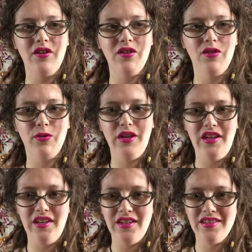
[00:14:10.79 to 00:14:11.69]

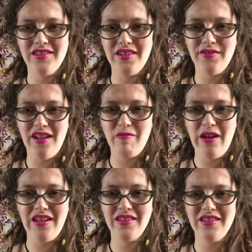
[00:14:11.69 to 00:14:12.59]
greenness, if that
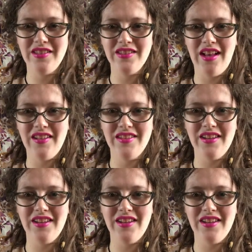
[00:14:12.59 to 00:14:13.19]
makes sense.